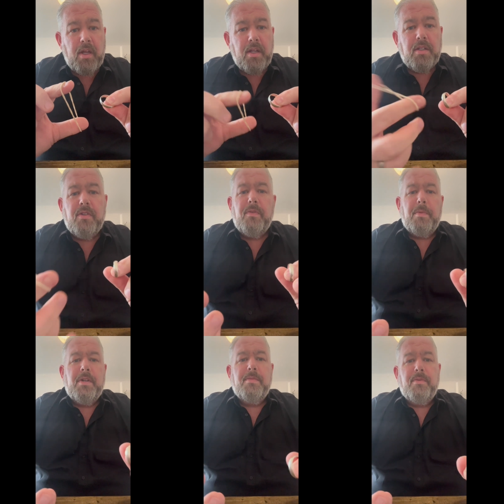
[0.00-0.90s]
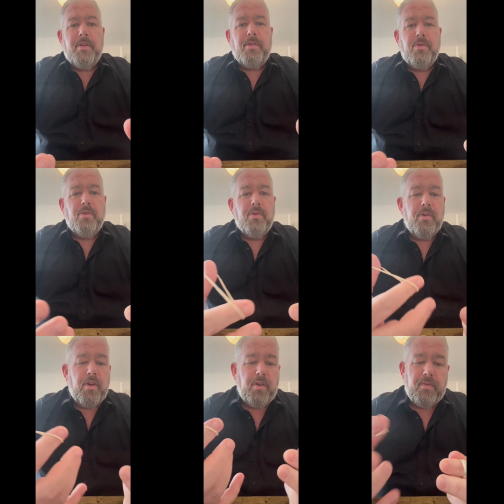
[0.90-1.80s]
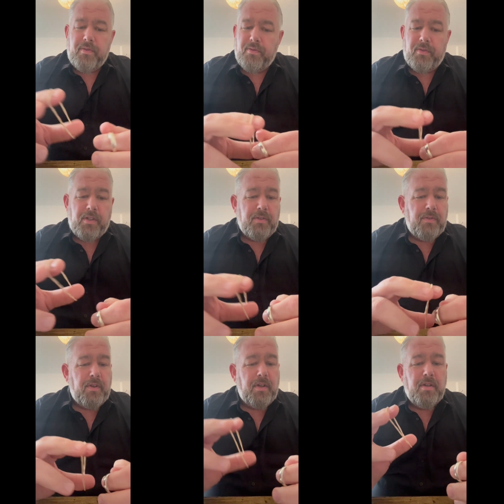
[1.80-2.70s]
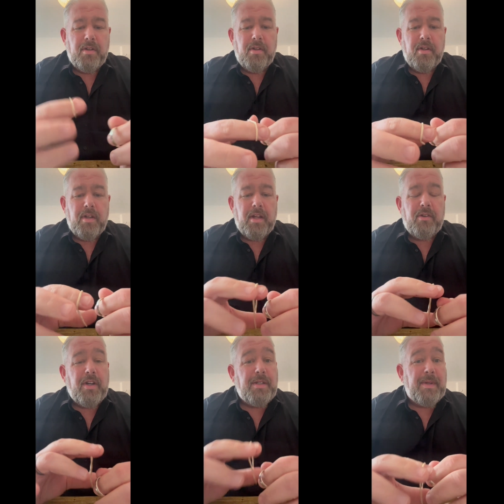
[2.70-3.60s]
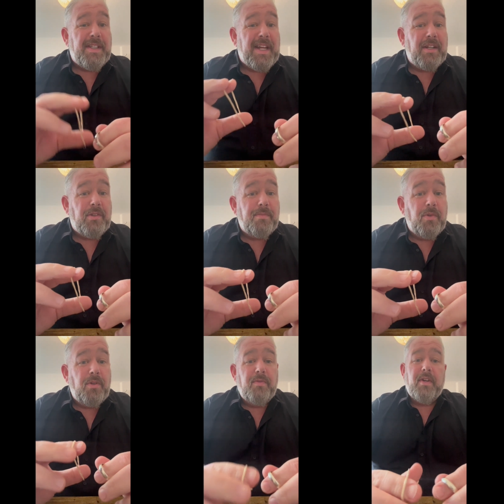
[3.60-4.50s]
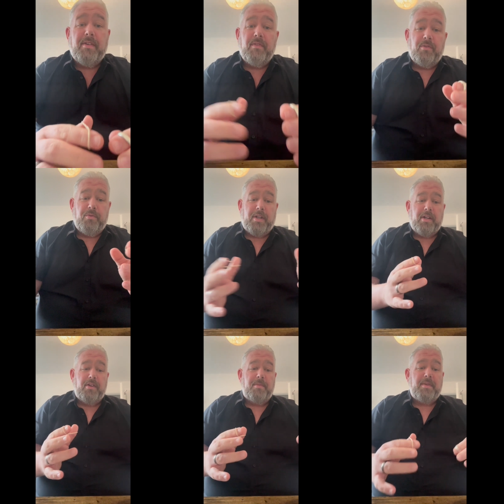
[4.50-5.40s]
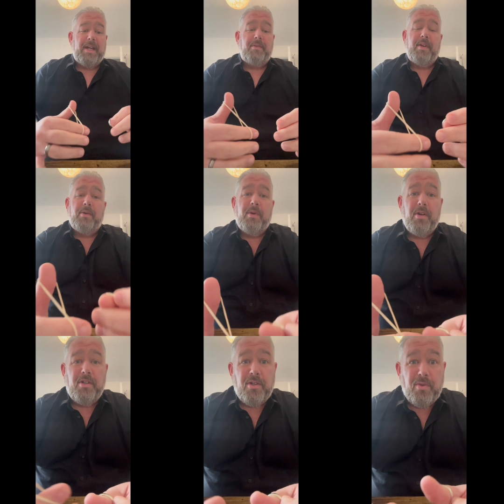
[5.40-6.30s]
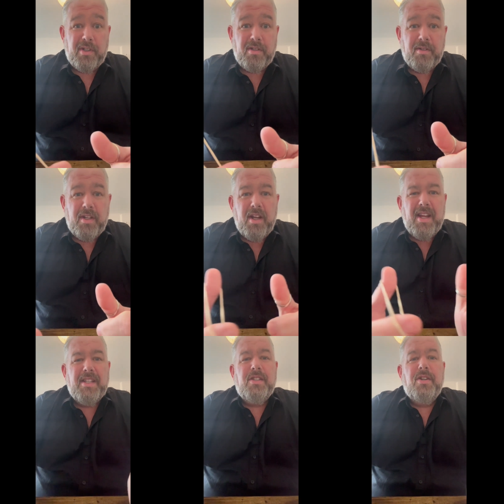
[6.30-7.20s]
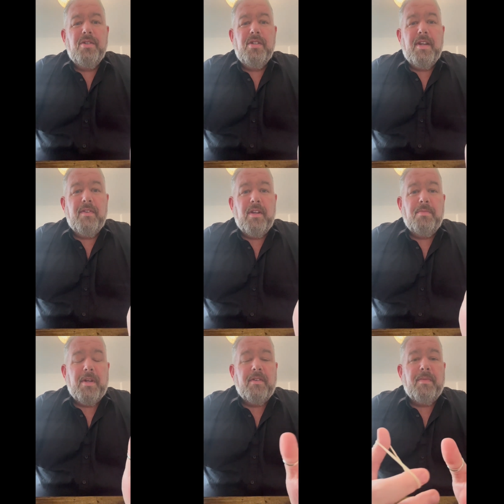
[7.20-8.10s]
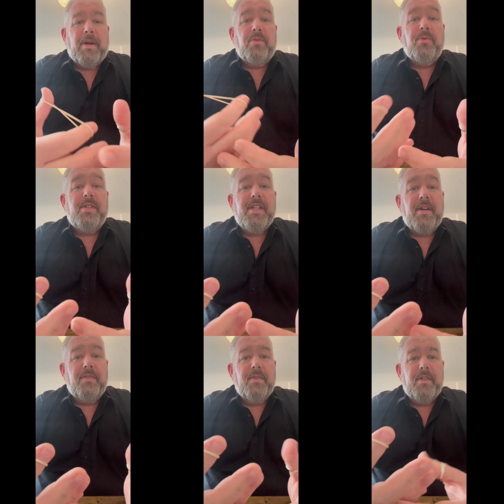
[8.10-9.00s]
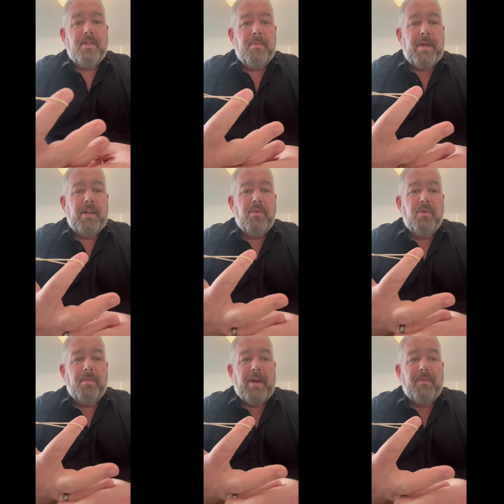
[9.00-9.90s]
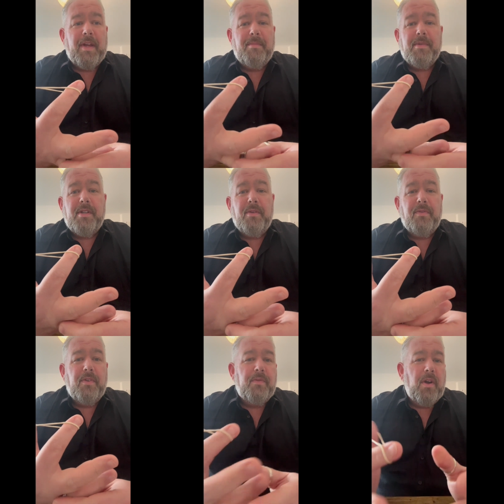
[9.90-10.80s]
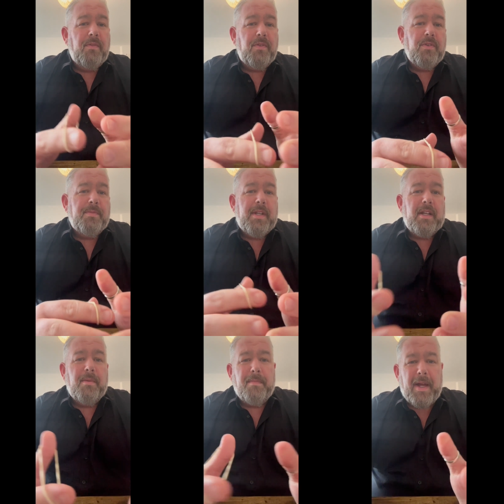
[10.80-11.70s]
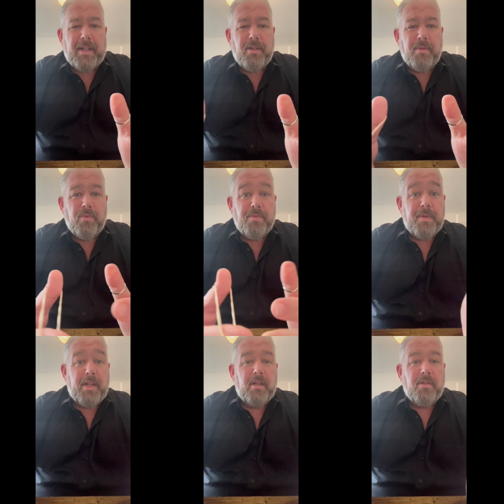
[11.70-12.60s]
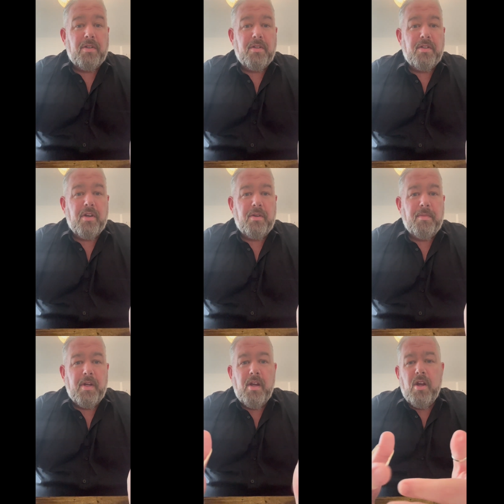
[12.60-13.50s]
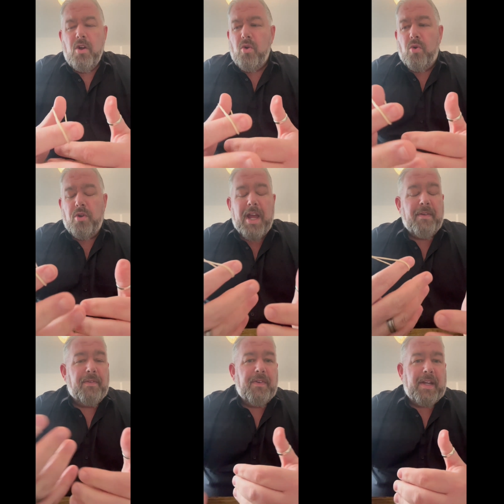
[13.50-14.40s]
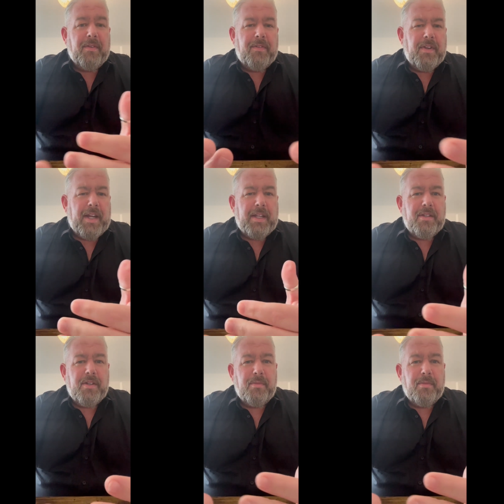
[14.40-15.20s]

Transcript: So there's the principles I taught of just the Crazy Man's Handcuffs move and the ring going up and down. Now when I do it, it's good to give a little bit about yourself. Don't make it all about them. So if you've gone through a particular bad time or a particular good time, or you have a funny anecdote